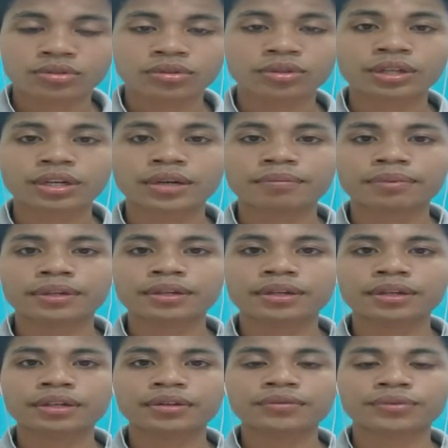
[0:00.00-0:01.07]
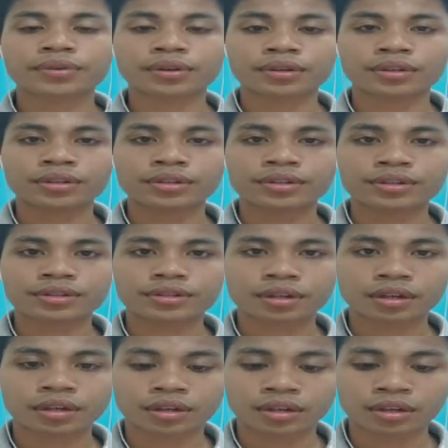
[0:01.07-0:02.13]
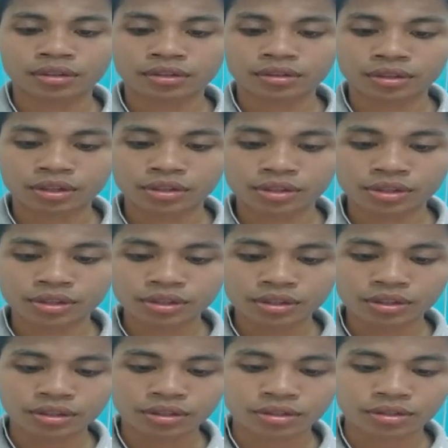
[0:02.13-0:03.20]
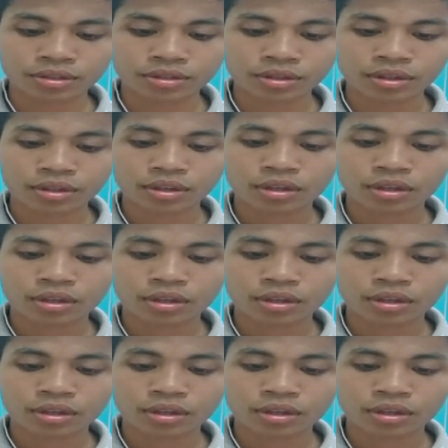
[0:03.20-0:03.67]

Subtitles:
So the company for this station is